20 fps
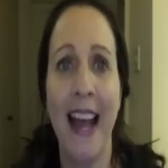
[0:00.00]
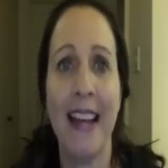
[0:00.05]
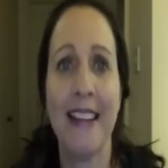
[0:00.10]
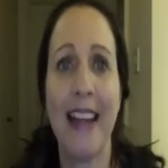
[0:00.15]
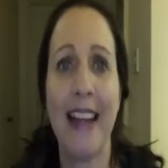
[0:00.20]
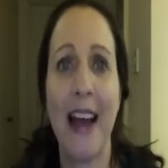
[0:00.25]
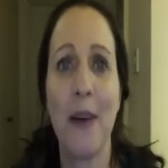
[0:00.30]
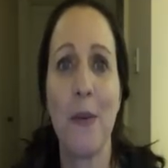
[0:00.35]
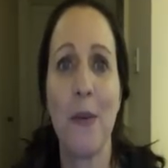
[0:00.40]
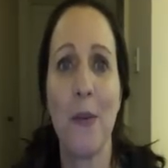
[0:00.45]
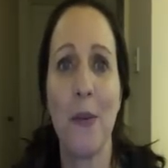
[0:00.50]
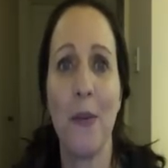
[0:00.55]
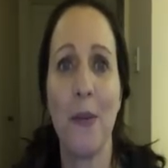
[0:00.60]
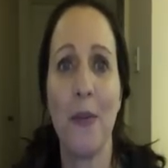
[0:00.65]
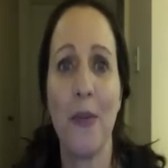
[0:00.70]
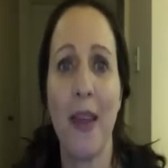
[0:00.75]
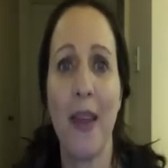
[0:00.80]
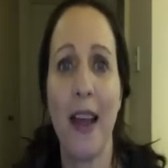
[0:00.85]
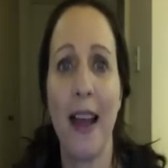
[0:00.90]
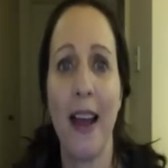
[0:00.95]
Now,
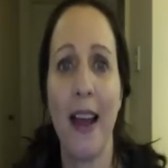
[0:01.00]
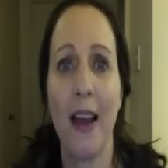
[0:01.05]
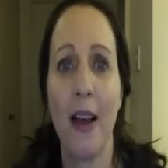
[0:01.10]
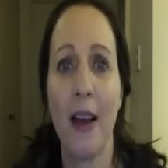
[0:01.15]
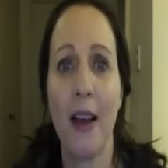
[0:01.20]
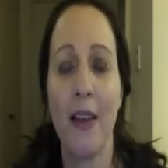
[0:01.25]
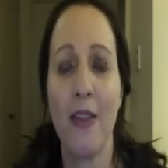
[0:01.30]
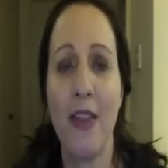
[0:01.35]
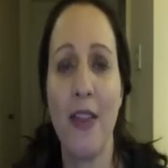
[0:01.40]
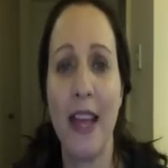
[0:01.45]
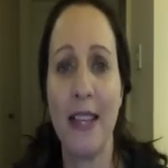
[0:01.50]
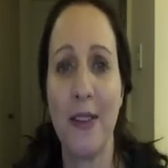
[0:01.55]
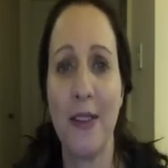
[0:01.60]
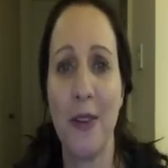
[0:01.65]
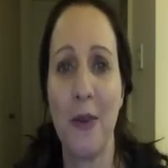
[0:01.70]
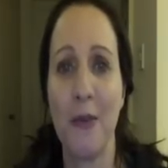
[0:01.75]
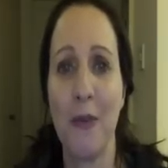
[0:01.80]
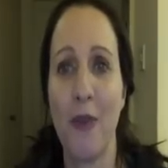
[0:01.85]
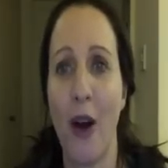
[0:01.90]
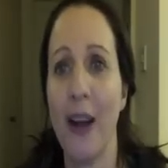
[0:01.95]
then
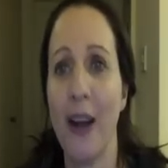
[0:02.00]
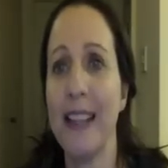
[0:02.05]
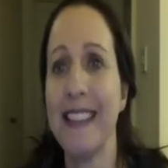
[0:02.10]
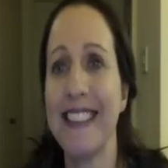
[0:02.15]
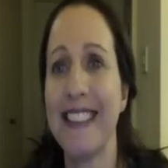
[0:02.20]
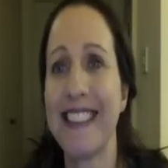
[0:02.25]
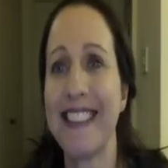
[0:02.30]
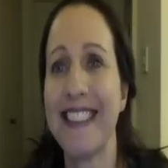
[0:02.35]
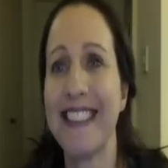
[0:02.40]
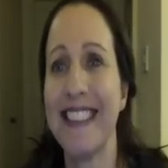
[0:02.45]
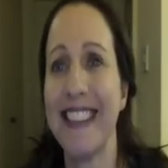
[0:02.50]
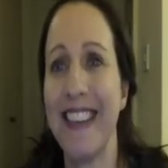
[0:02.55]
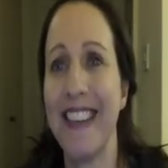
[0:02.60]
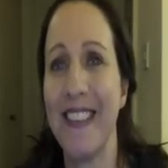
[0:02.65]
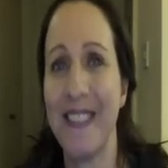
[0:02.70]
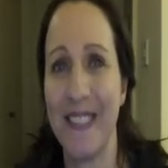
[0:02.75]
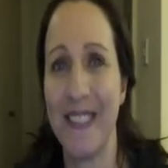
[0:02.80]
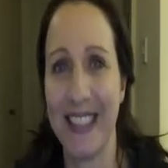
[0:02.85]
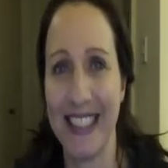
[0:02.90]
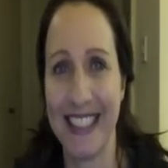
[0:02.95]
you write,
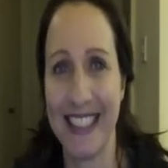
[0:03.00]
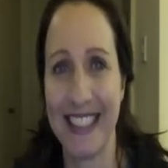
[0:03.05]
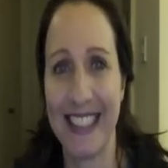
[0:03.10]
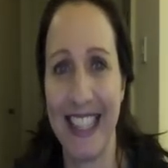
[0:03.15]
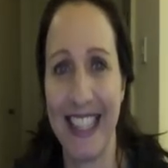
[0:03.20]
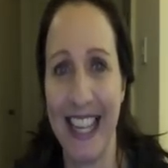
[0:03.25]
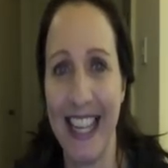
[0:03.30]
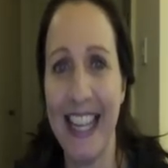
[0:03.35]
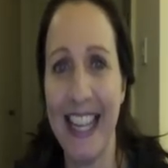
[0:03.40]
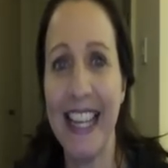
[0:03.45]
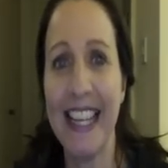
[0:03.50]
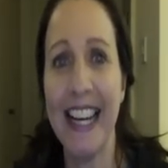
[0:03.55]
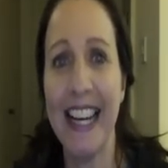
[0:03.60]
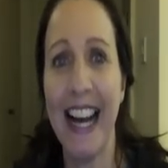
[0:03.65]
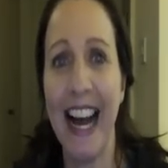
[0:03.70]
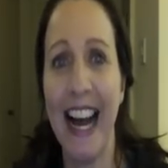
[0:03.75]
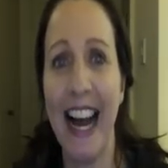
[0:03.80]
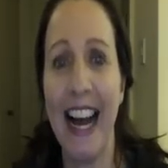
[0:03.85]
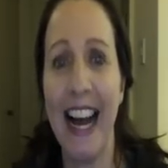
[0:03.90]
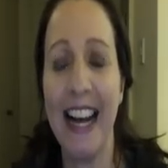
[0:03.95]
obviously,
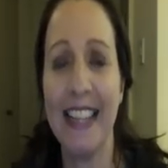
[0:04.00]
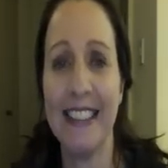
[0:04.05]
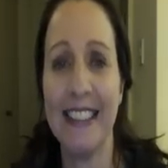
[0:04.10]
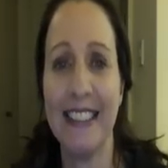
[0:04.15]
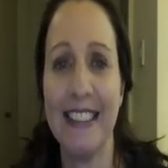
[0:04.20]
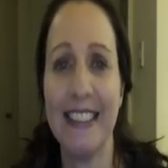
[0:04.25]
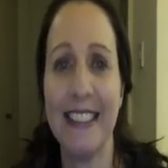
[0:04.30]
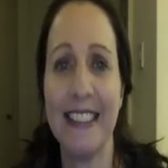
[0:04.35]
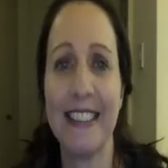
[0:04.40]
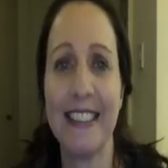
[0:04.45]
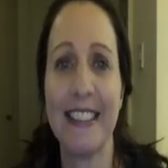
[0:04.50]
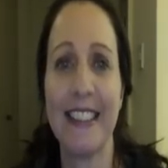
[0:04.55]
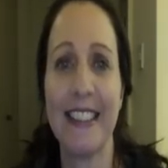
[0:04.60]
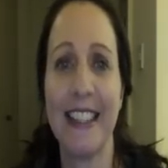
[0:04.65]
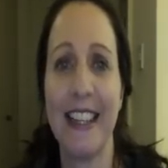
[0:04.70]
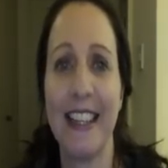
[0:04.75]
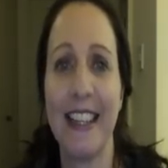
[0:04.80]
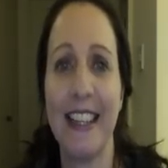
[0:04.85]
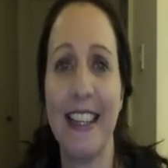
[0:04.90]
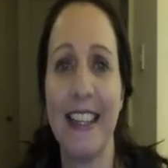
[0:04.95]
and
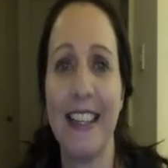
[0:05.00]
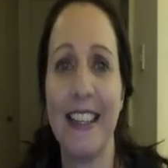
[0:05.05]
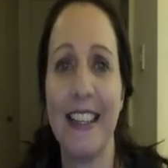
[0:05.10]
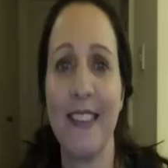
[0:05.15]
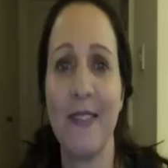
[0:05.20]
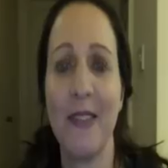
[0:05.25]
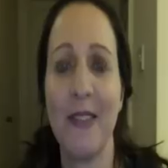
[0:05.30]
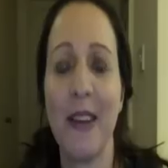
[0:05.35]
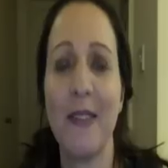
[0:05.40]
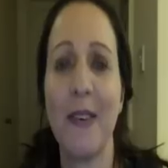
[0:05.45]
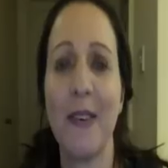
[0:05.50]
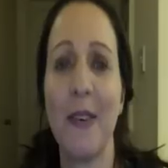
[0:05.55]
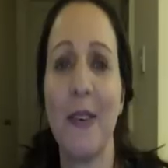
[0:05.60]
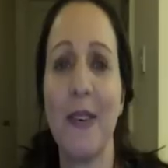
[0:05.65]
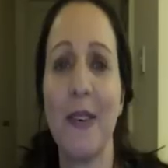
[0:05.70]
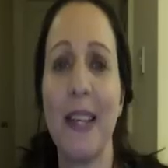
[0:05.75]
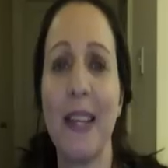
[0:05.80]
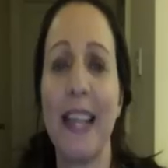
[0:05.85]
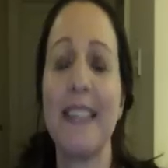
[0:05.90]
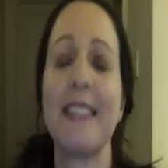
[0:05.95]
we
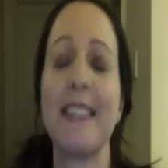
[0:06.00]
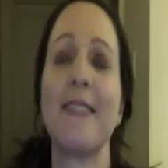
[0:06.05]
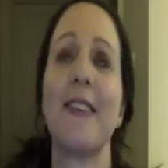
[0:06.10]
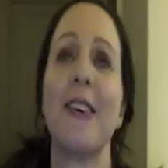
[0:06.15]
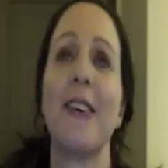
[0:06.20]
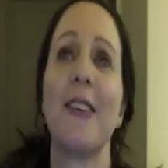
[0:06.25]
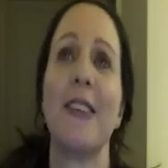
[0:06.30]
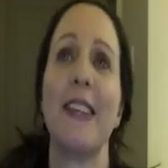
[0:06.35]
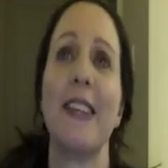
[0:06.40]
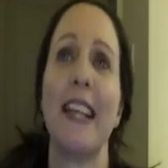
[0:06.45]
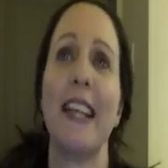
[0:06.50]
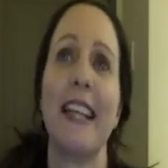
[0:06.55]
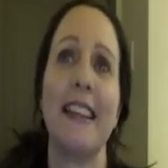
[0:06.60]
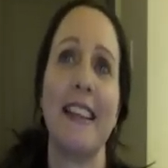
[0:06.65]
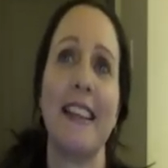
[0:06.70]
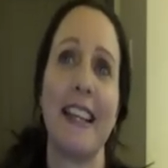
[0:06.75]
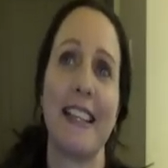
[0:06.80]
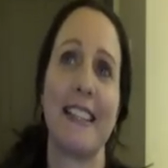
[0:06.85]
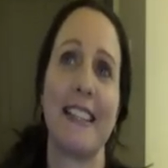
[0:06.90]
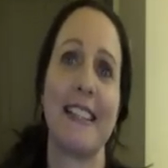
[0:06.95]
will later on
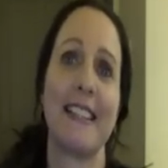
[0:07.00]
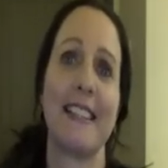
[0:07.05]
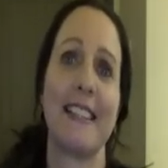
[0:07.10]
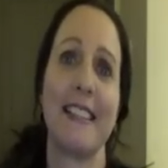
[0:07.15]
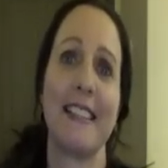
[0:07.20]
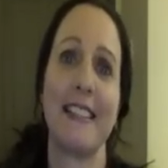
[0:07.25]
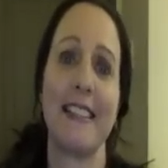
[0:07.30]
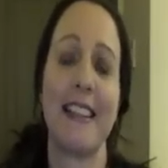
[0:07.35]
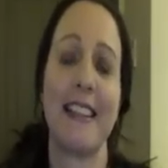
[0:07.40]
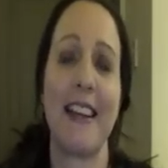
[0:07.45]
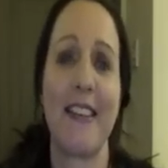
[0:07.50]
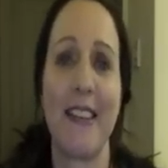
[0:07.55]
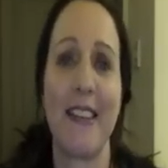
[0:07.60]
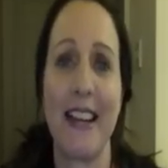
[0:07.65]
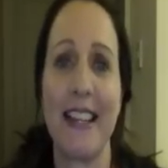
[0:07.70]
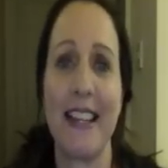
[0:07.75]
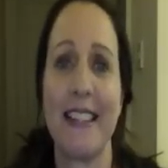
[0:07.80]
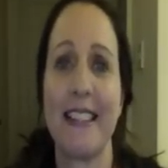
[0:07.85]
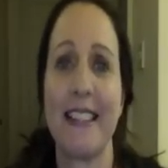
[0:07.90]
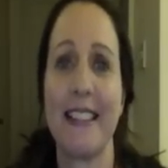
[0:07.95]
in this
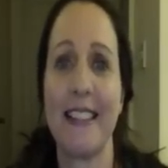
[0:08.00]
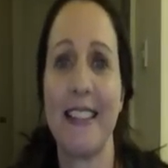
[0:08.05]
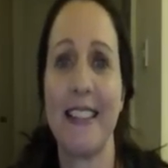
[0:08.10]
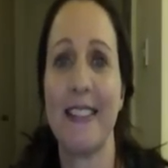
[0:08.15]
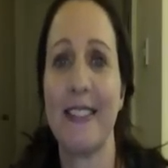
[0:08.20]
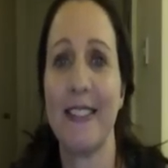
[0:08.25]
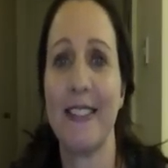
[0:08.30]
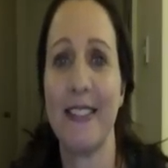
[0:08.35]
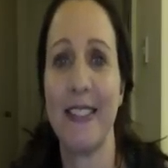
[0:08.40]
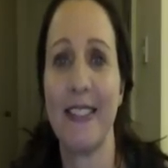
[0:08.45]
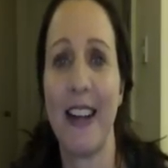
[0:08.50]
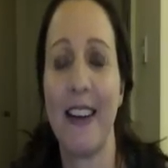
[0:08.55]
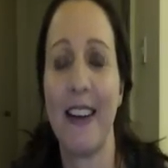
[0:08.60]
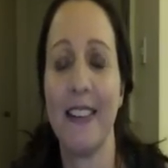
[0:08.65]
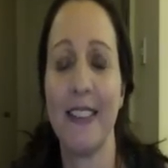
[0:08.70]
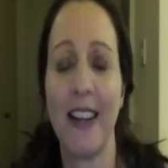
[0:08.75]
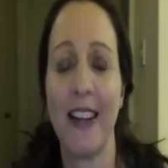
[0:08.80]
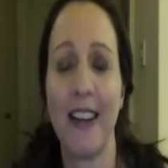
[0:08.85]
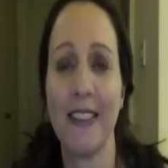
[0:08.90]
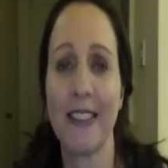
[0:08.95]
series,
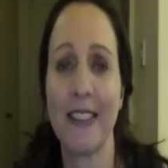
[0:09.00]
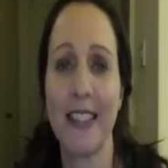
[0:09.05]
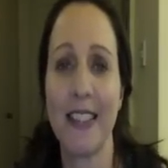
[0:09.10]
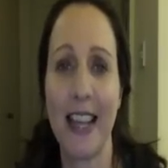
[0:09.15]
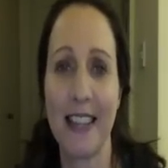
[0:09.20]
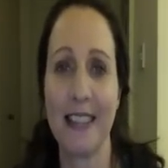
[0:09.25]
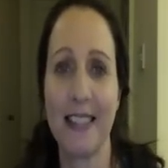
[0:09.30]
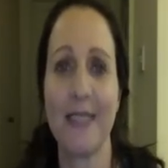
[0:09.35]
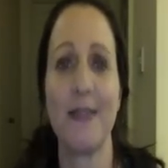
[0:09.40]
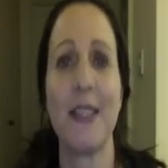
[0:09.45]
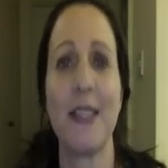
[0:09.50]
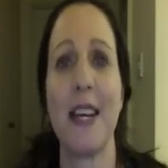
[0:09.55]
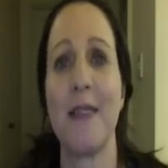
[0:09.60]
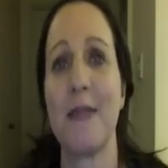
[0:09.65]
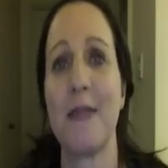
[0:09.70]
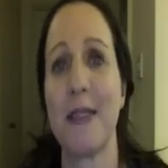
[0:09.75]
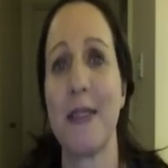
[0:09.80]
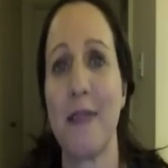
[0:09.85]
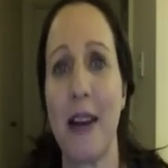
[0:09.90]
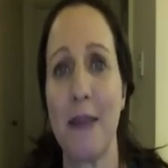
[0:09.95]
I'll share some
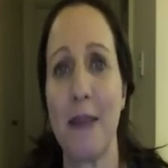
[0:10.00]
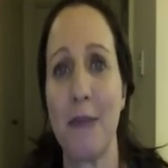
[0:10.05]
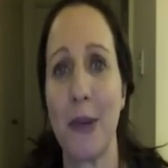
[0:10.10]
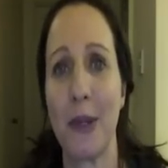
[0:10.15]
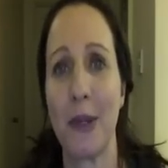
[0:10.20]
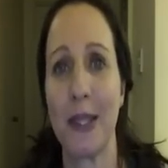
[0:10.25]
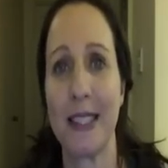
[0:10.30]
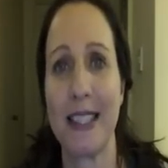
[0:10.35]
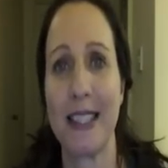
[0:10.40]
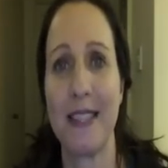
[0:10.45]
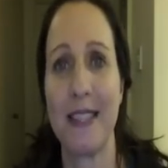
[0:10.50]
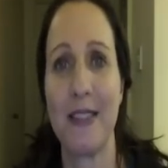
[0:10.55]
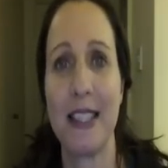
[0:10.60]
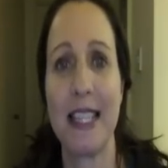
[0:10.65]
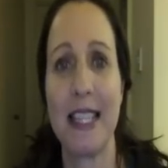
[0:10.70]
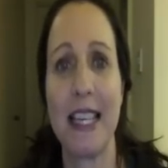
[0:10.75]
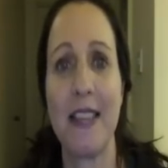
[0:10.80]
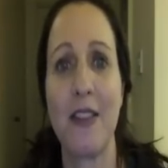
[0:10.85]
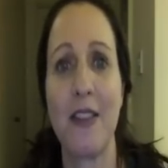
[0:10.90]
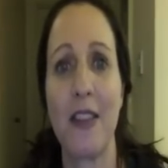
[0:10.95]
tips around
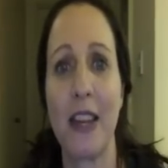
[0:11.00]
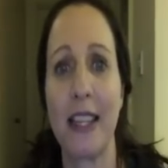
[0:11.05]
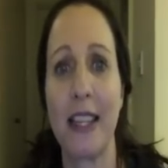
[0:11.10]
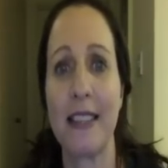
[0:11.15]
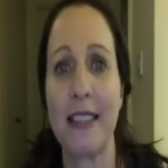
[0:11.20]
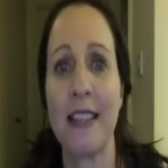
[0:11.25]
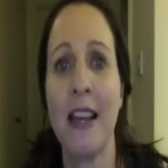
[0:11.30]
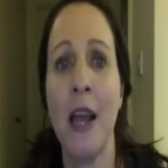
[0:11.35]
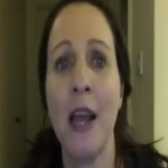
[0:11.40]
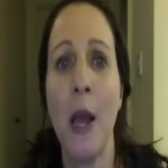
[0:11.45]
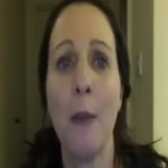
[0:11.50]
productivity and things.